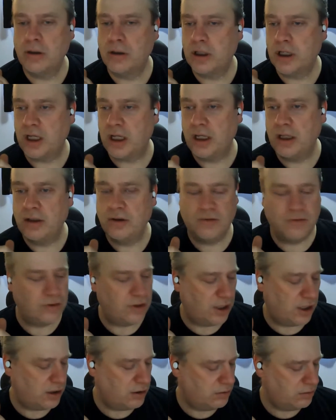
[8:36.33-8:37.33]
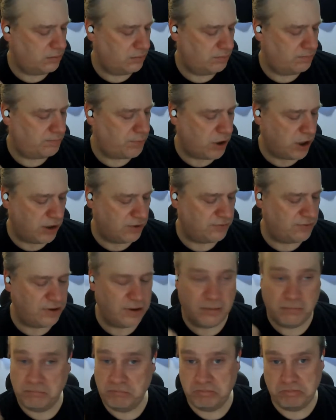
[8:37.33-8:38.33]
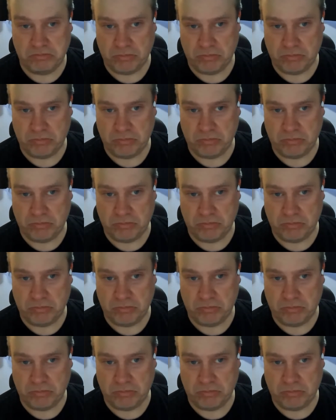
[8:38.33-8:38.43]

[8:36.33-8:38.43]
Okay, so that paused it.